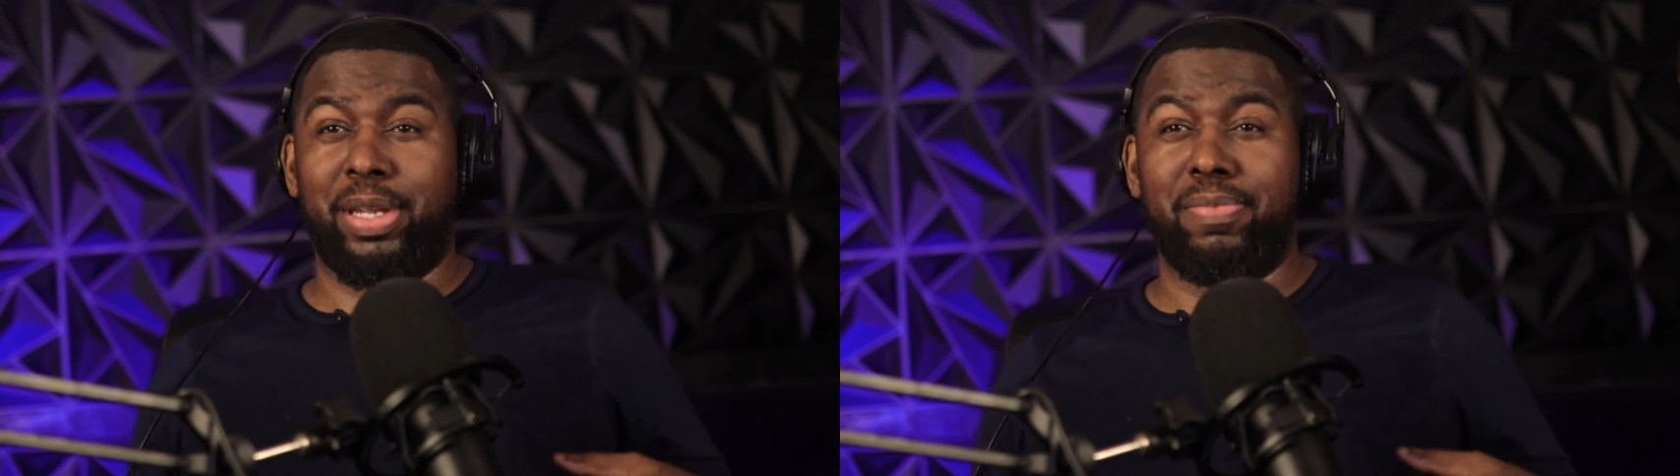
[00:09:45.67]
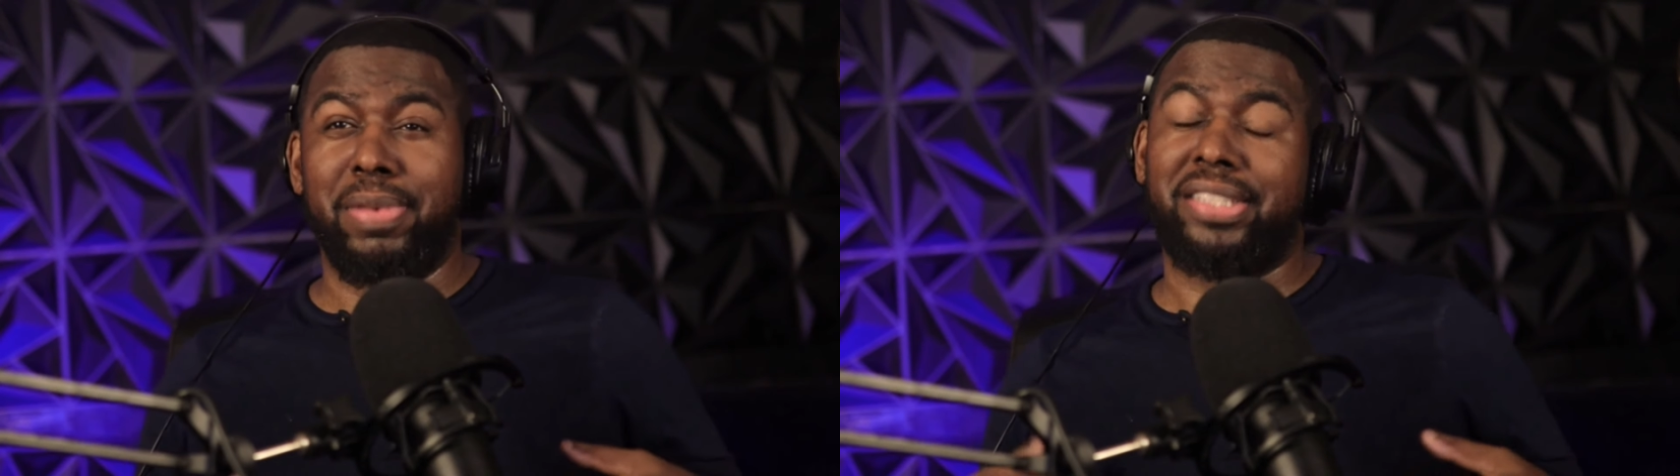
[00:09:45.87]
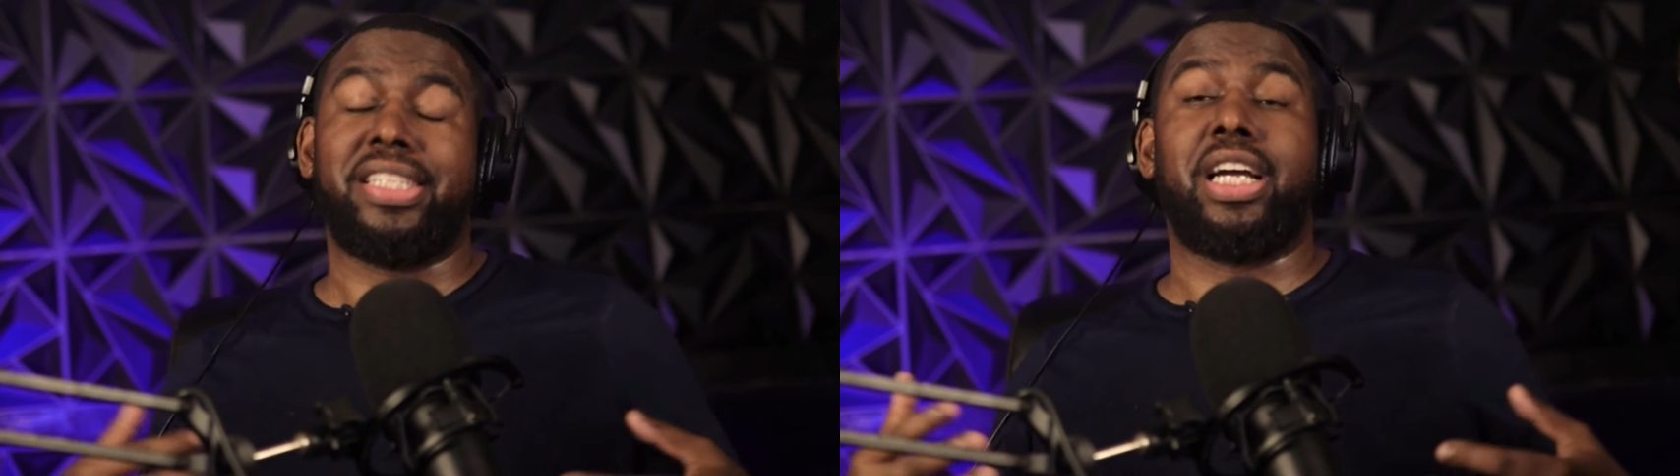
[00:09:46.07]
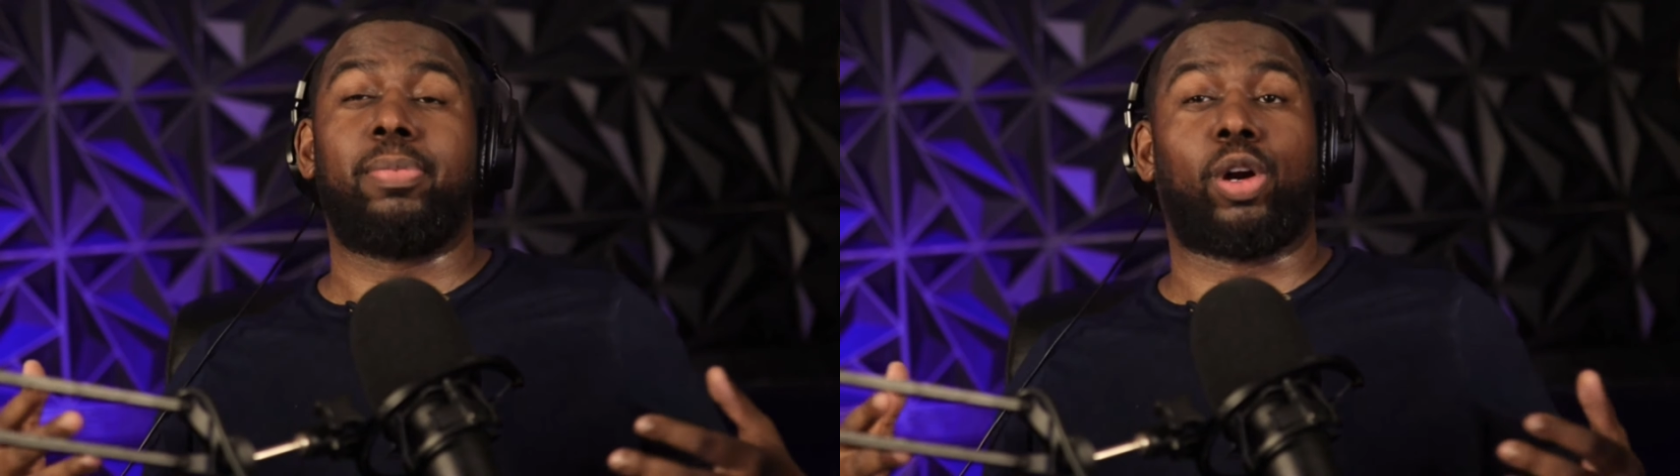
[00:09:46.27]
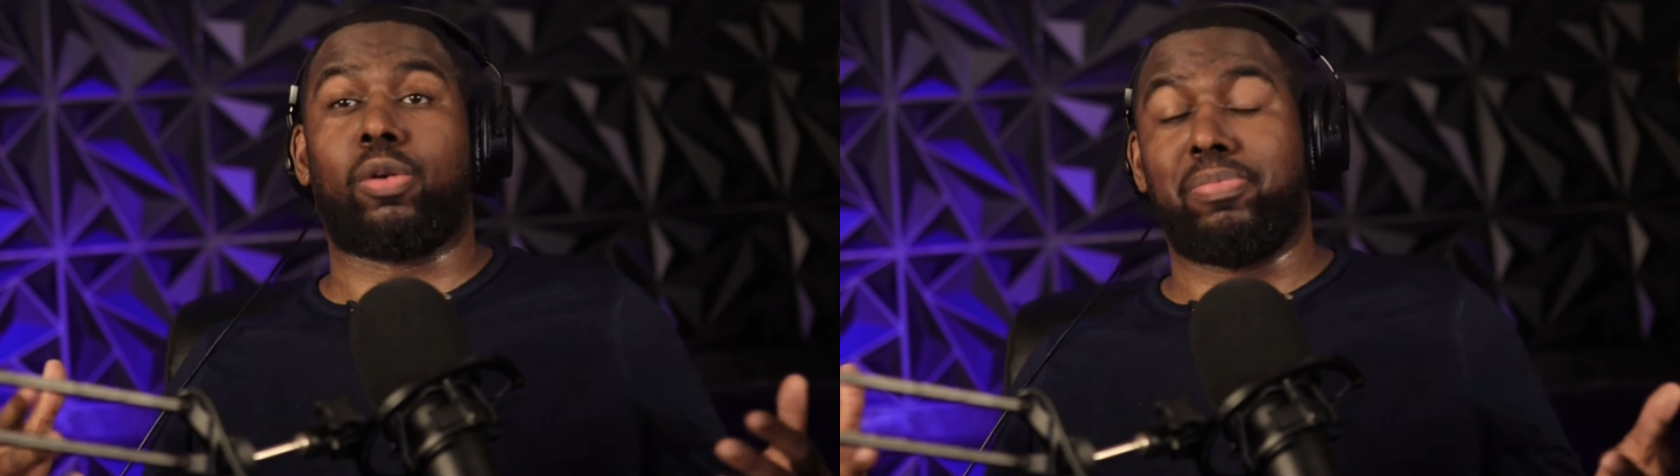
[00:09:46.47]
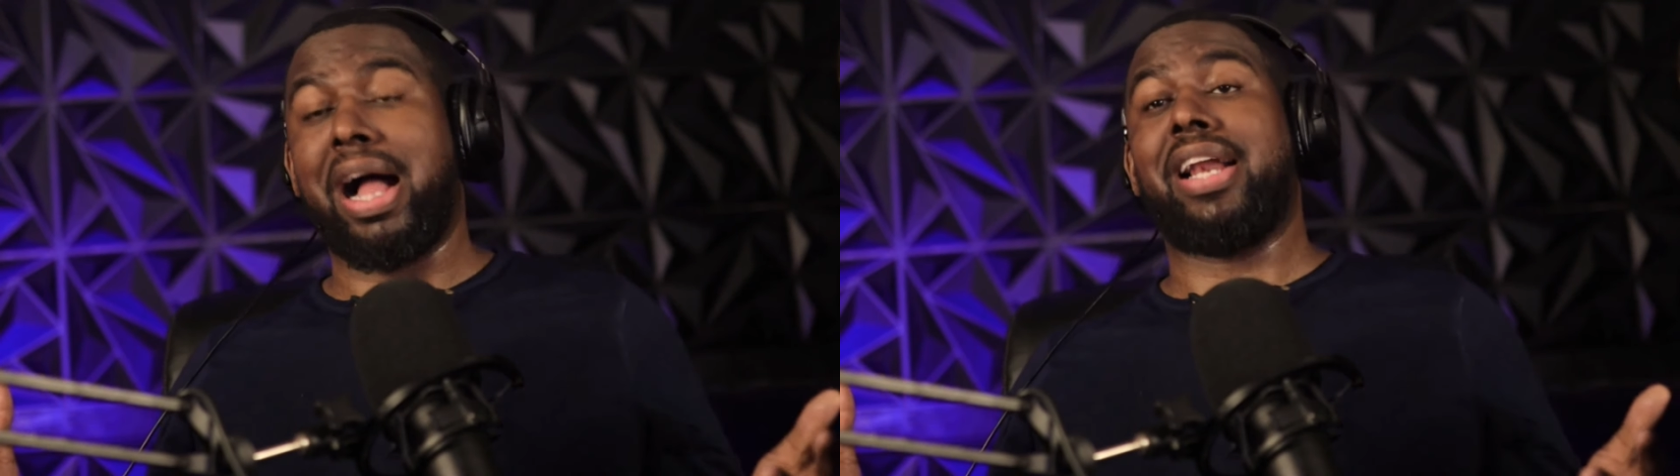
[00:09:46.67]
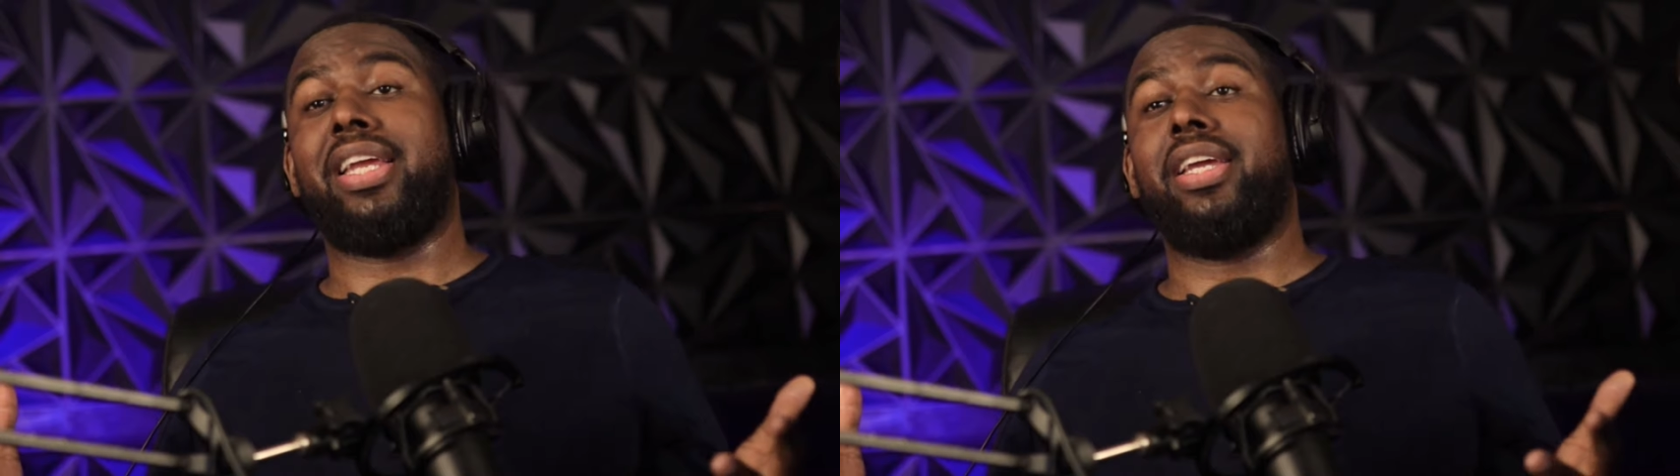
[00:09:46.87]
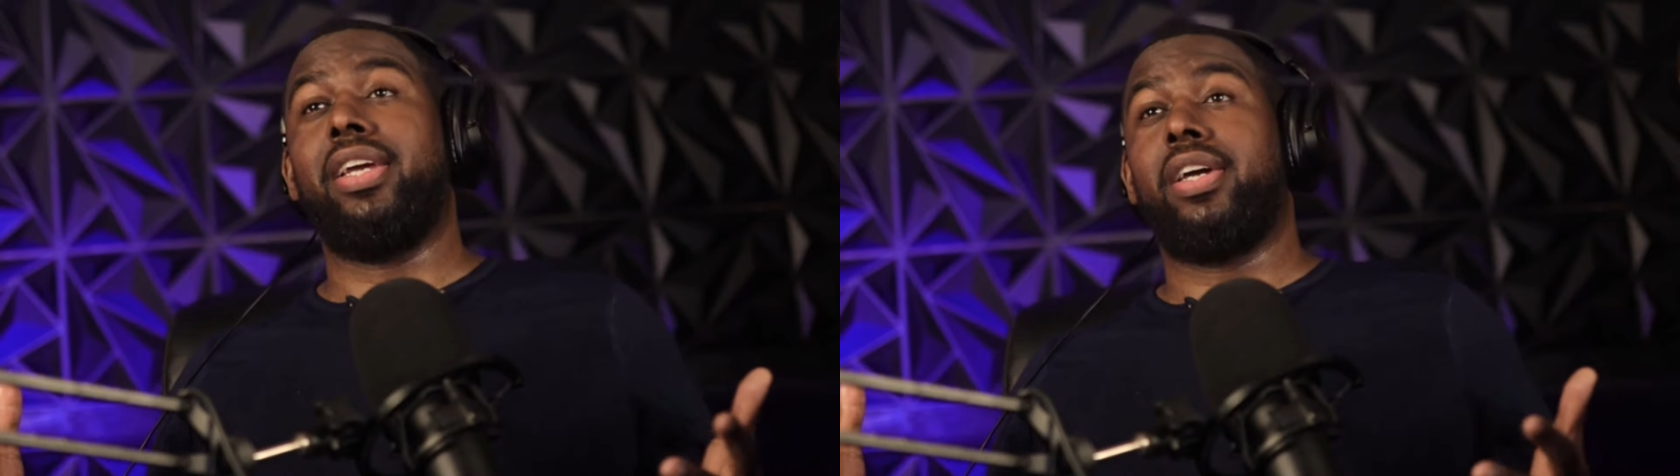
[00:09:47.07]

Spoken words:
messing up her body